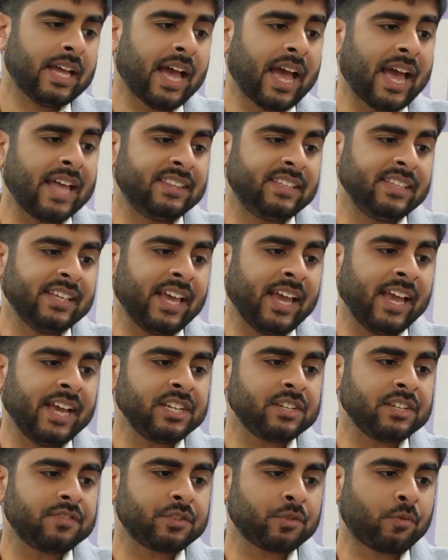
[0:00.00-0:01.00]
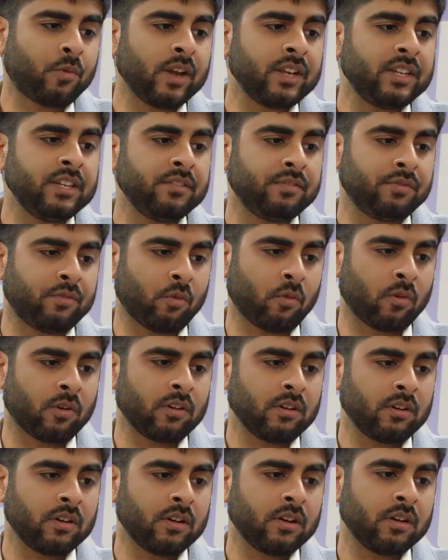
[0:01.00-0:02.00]
At the age of
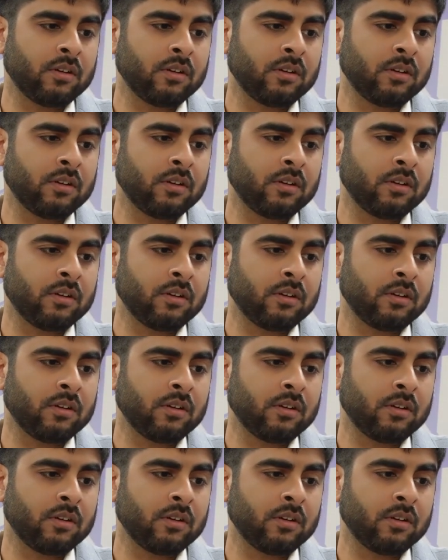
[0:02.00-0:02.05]
24,